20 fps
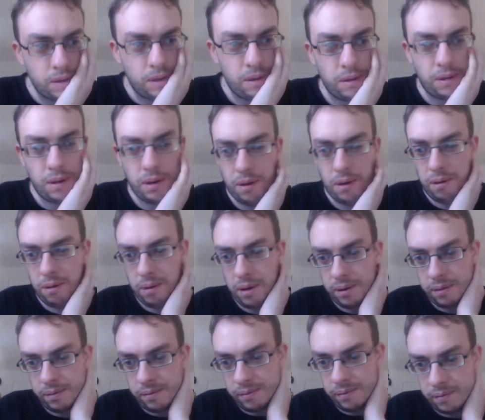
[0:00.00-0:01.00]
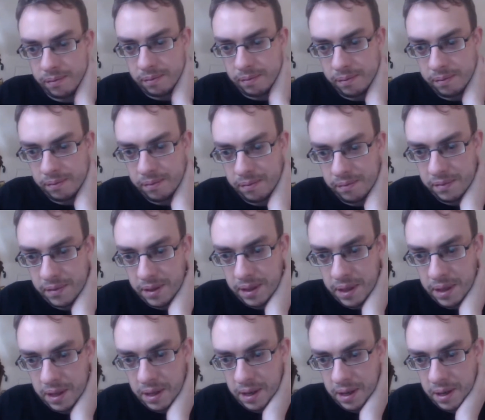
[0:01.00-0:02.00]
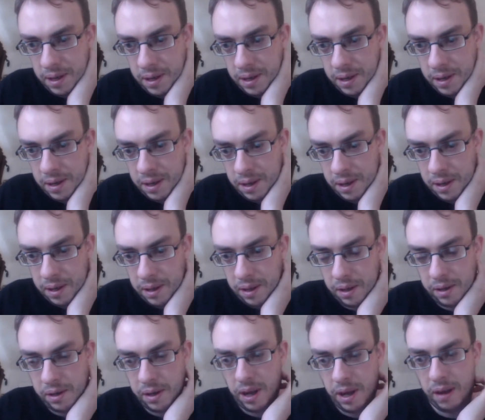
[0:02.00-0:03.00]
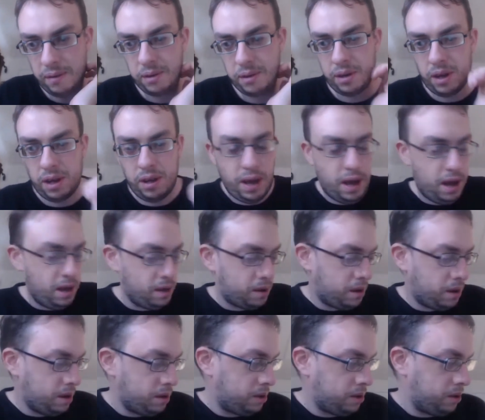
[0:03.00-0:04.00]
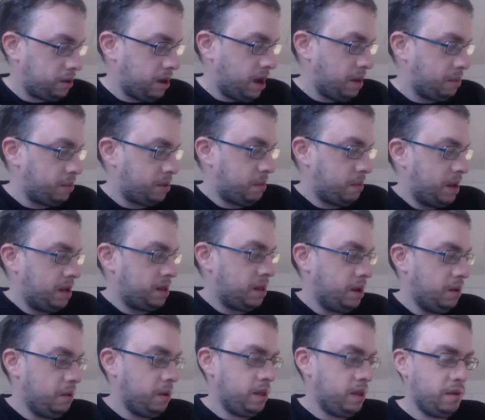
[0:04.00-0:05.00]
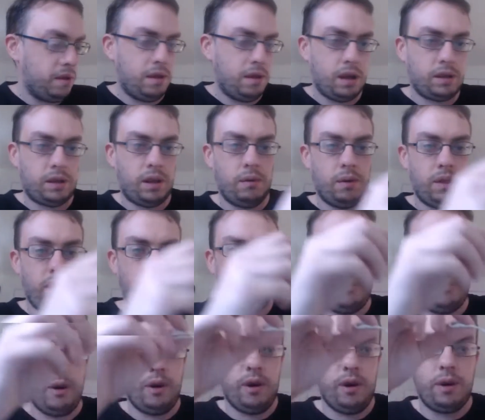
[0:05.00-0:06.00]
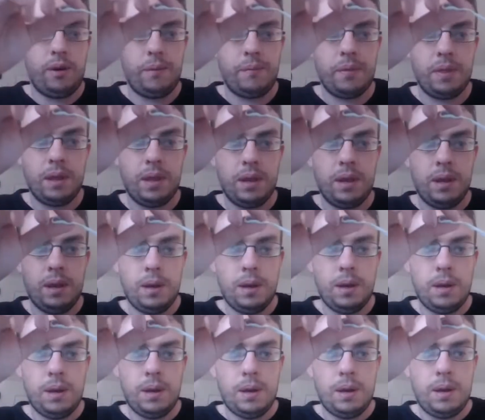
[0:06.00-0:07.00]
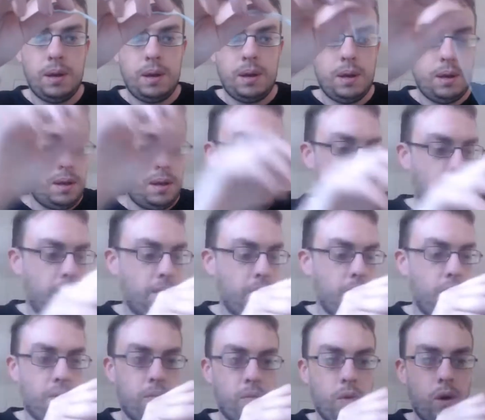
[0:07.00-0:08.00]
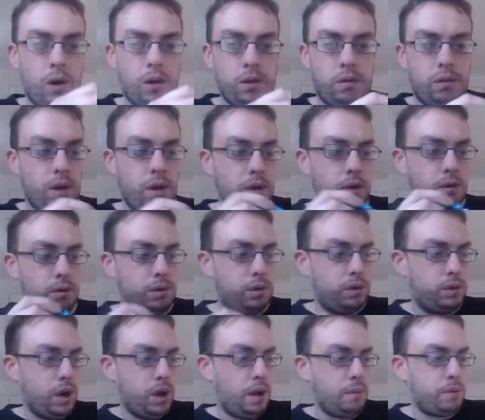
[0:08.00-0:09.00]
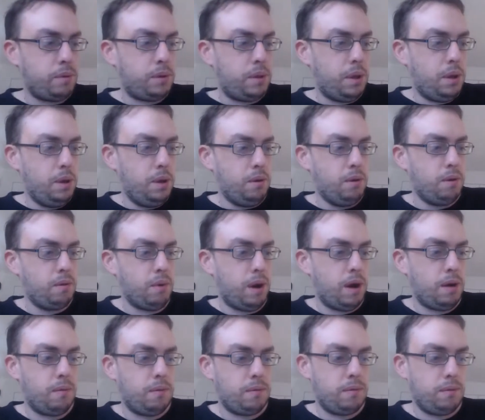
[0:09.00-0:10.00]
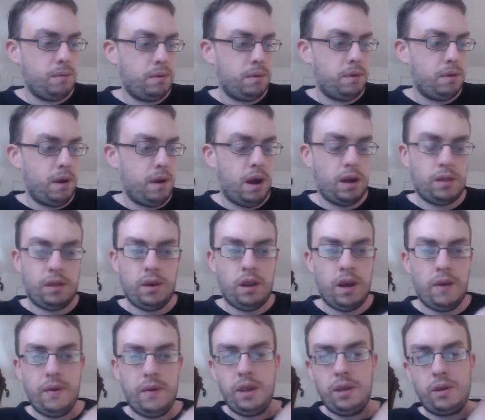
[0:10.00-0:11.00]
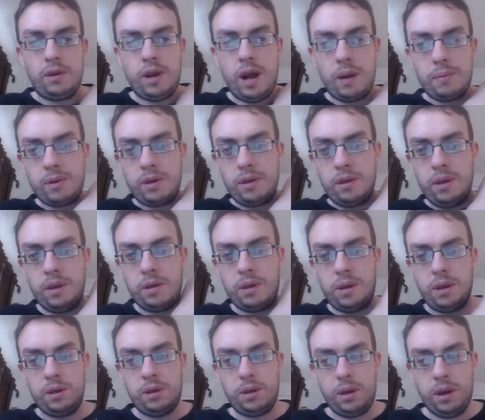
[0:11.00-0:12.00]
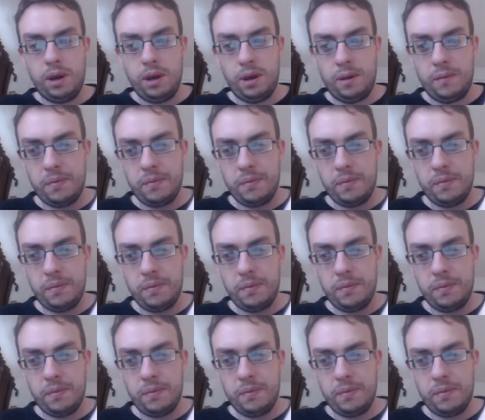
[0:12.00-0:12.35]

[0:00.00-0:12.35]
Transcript: Does it have? Yeah, it's got straps. I mean, I don't know what they're for. What do those straps do? What? I don't have any straps on this t-shirt.